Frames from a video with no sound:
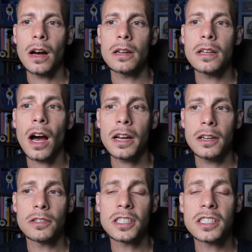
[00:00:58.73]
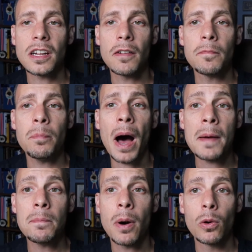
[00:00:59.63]
a diagnosis of
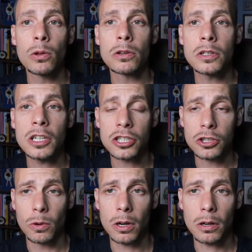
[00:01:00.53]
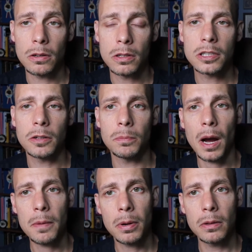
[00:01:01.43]
bipolar disorder. So
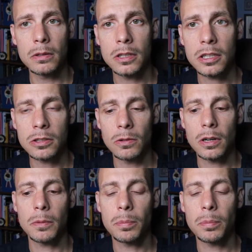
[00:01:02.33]
bipolar disorder